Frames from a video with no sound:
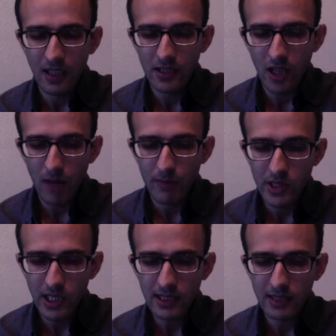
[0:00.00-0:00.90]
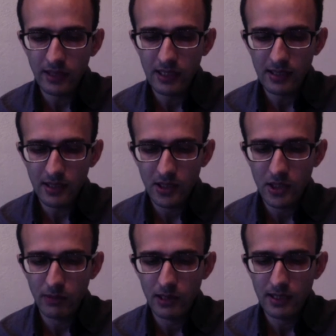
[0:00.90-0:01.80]
on the objective
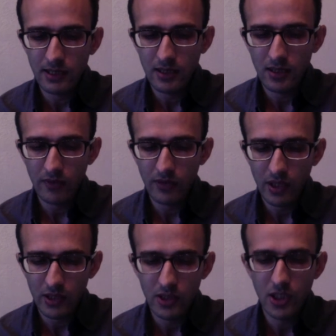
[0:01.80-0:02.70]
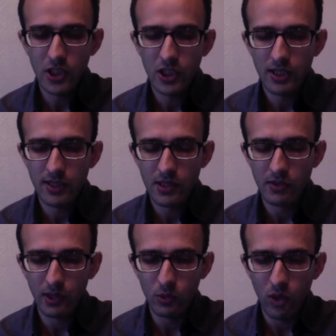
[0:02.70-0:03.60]
intelligibility of conditions
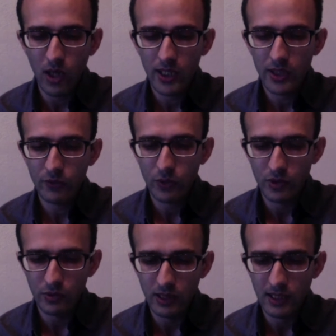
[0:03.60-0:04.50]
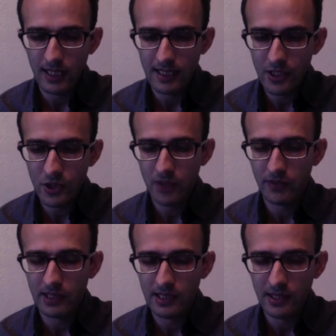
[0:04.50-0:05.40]
required for the realization of
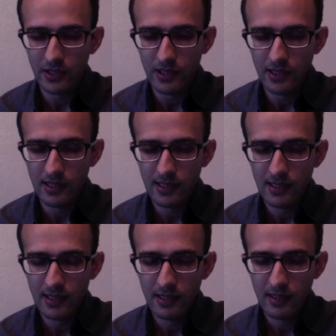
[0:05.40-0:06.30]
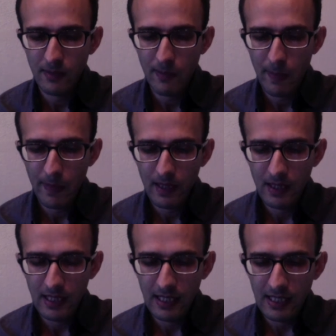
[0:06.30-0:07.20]
intelligence.
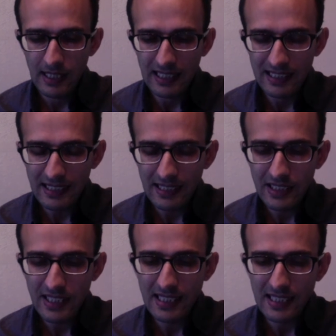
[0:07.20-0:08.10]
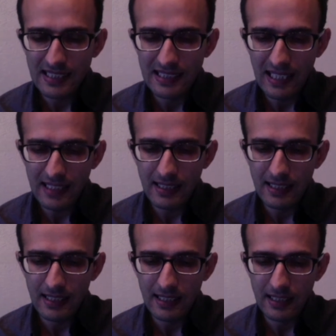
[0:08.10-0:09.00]
Intelligence is then
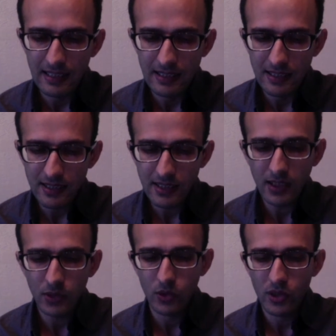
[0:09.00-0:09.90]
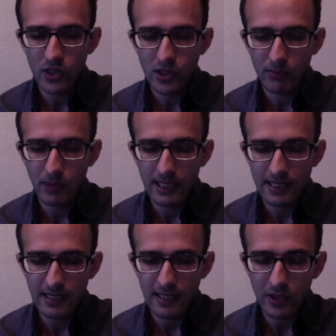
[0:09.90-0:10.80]
distinguished by
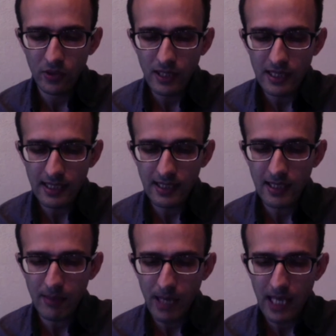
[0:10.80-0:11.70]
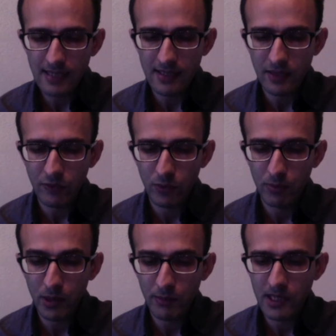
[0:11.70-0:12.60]
its increasing capacity for
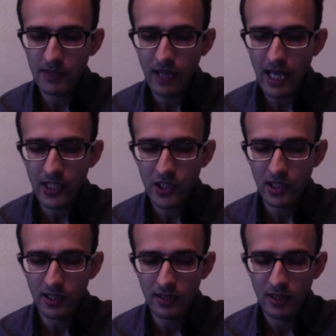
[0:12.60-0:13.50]
purposive action